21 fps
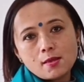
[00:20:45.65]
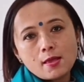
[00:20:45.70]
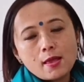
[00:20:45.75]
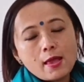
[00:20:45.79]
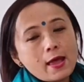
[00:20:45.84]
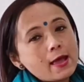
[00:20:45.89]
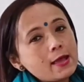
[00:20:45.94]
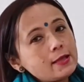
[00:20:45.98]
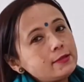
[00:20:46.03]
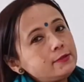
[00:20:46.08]

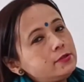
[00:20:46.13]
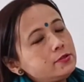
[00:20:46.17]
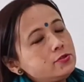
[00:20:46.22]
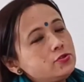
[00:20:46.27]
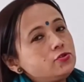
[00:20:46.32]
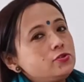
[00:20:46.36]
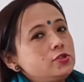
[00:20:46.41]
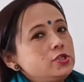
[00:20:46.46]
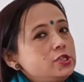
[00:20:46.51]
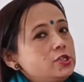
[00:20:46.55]
and the
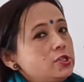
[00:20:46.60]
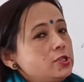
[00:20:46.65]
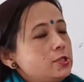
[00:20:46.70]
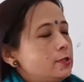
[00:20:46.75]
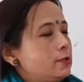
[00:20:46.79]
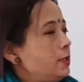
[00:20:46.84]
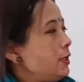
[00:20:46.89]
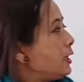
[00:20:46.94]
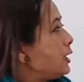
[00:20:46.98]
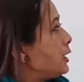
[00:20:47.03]

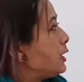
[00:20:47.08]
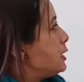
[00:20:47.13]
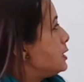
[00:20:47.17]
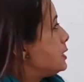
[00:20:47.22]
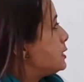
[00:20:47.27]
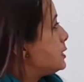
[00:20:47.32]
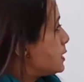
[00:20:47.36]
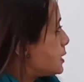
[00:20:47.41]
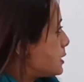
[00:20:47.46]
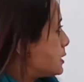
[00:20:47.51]
judiciary
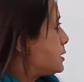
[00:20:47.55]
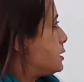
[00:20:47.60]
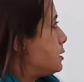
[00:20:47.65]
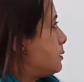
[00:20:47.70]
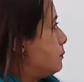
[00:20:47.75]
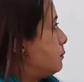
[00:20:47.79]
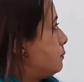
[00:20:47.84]
system.